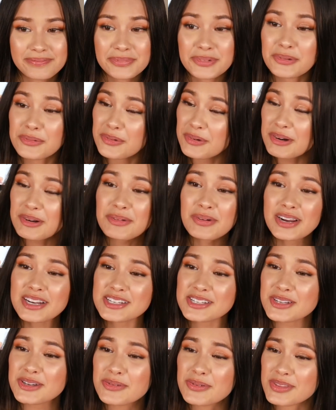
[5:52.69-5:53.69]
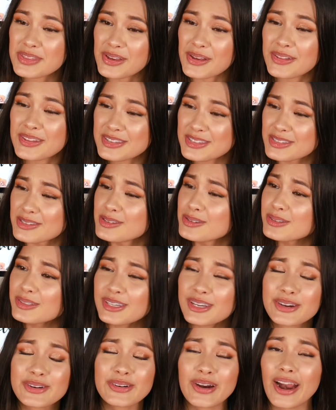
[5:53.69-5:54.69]
what do I do with all this newly
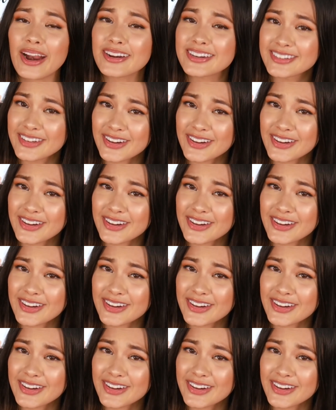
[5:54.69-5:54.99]
acquired